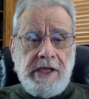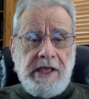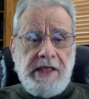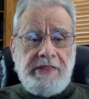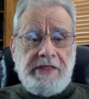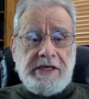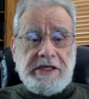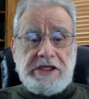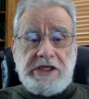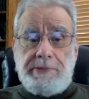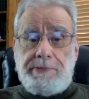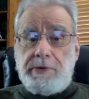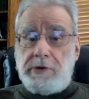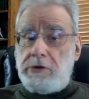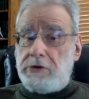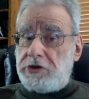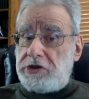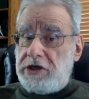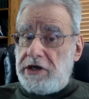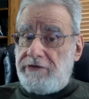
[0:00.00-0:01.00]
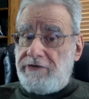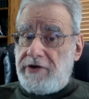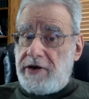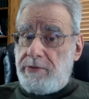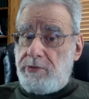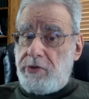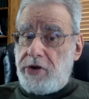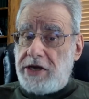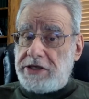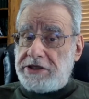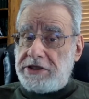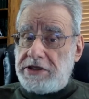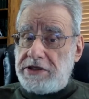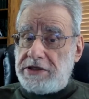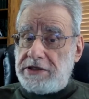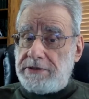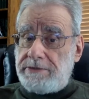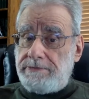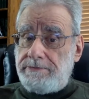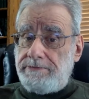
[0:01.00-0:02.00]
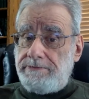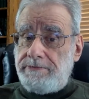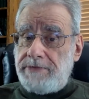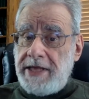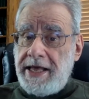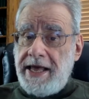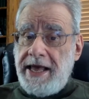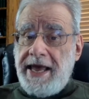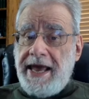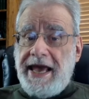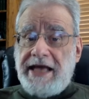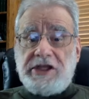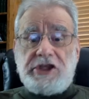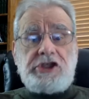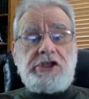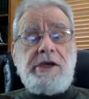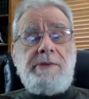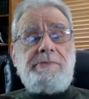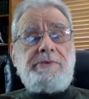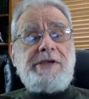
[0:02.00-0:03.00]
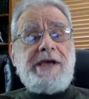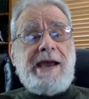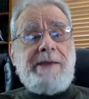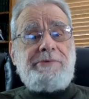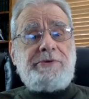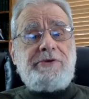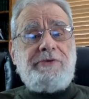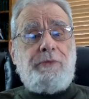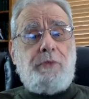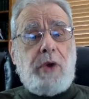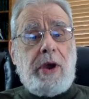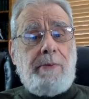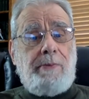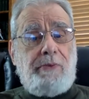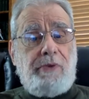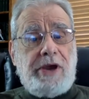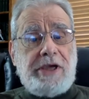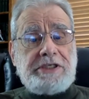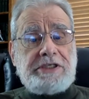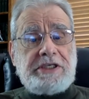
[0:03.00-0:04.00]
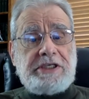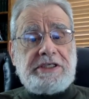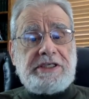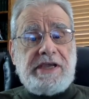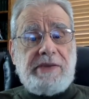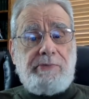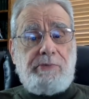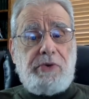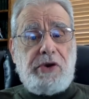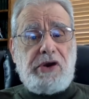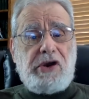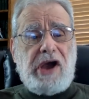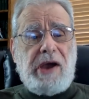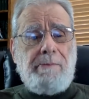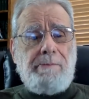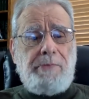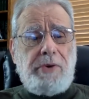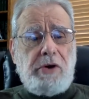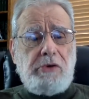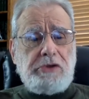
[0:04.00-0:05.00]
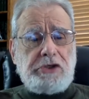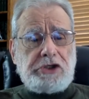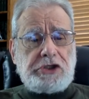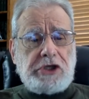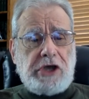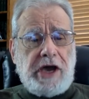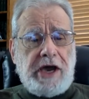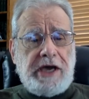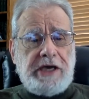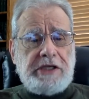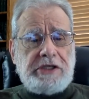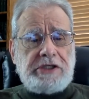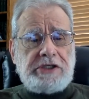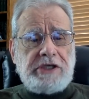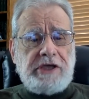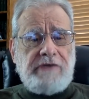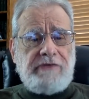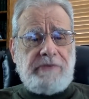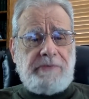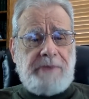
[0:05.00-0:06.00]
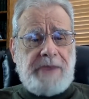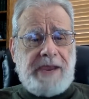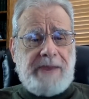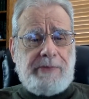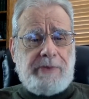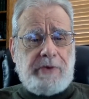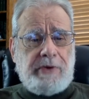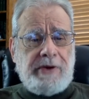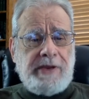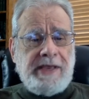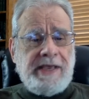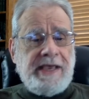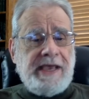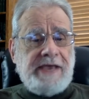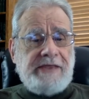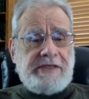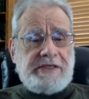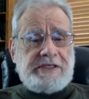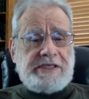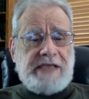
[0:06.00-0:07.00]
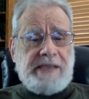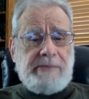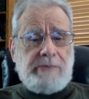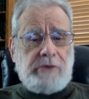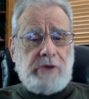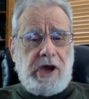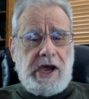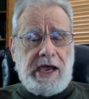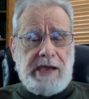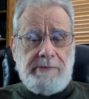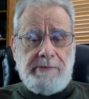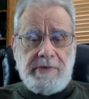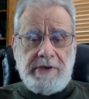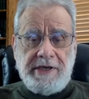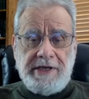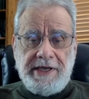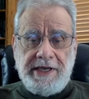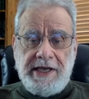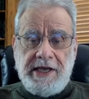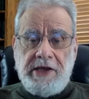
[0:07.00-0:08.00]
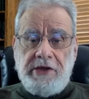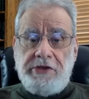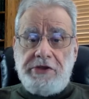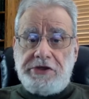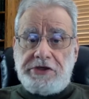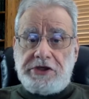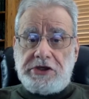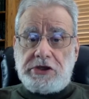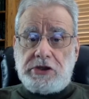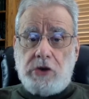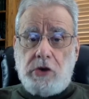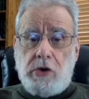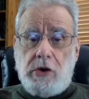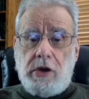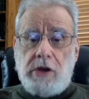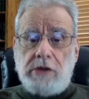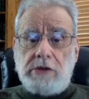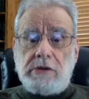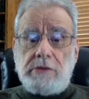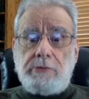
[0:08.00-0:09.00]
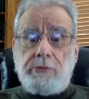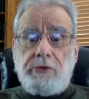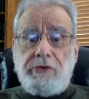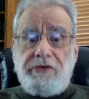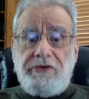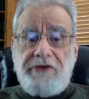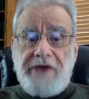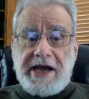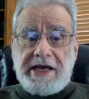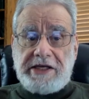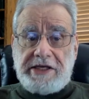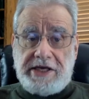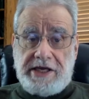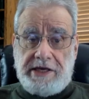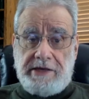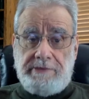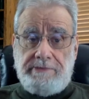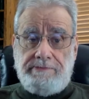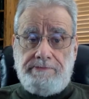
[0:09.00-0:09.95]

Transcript: than typical sheet-fed presses, and some types of web presses can print on both sides of the paper at the same time. This is called perfecting.